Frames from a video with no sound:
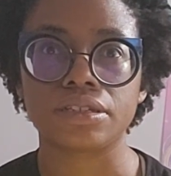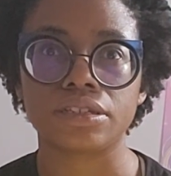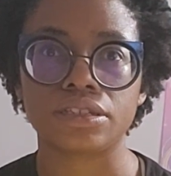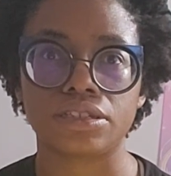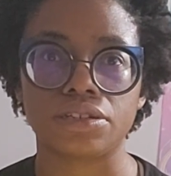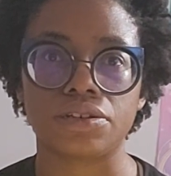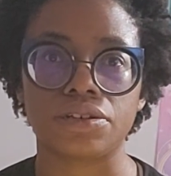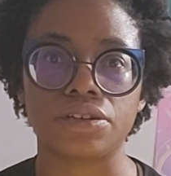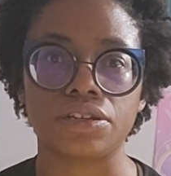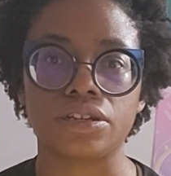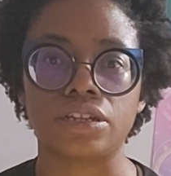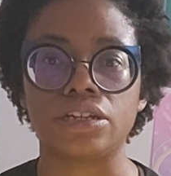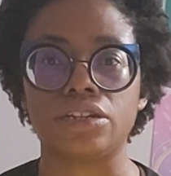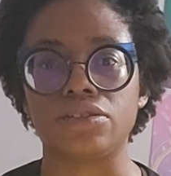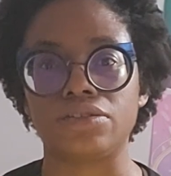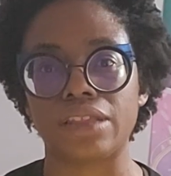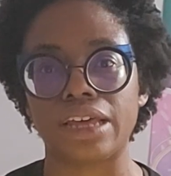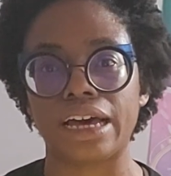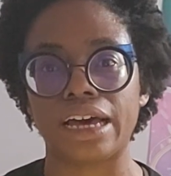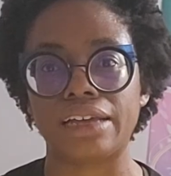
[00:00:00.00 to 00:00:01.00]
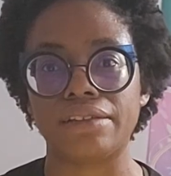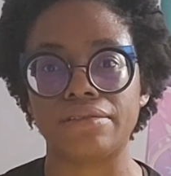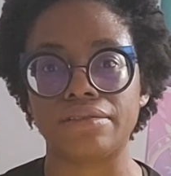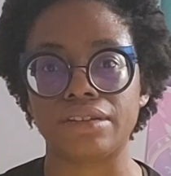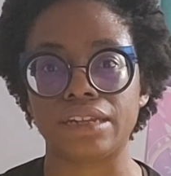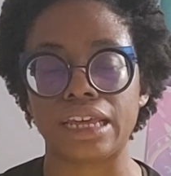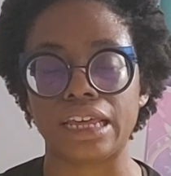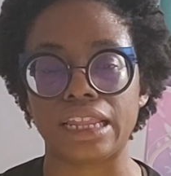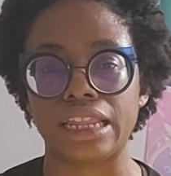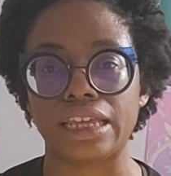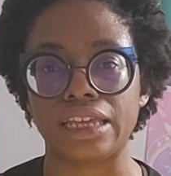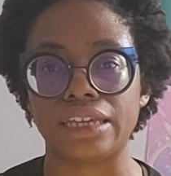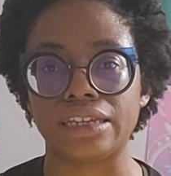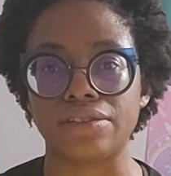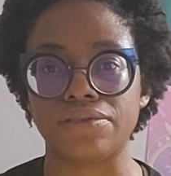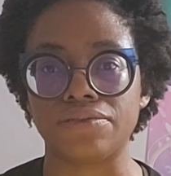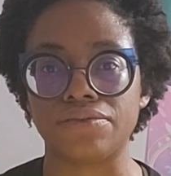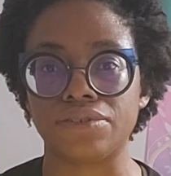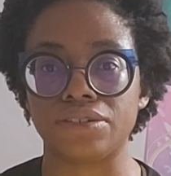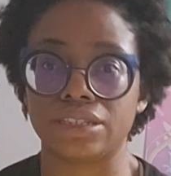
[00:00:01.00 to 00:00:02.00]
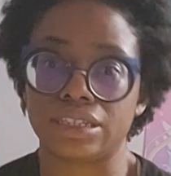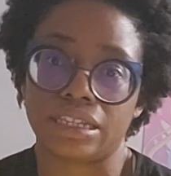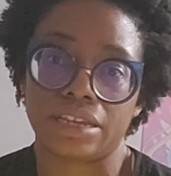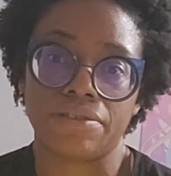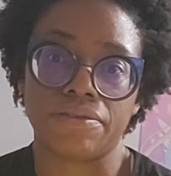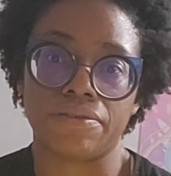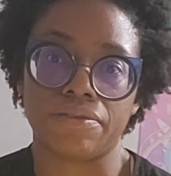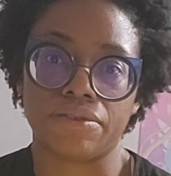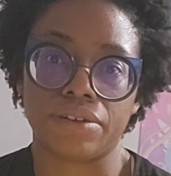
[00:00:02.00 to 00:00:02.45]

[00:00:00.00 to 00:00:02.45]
So I'm going to do that. And then we'll see